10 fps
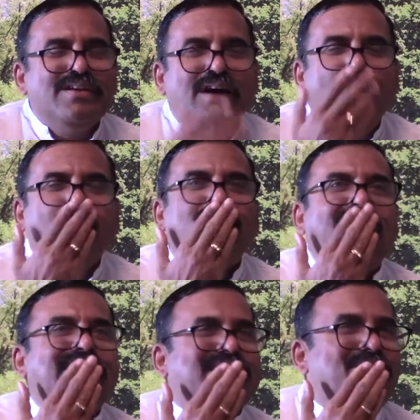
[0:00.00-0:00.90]
How do you
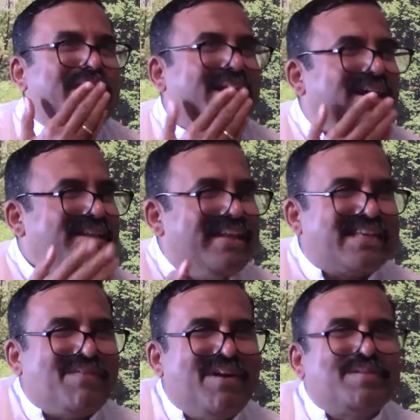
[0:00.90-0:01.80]
find somebody? Then
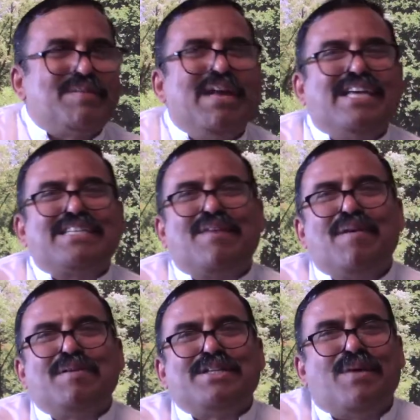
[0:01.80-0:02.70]
somebody asked
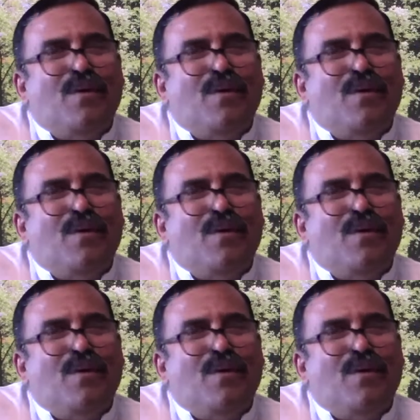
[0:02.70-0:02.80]
Ramana Maharshi,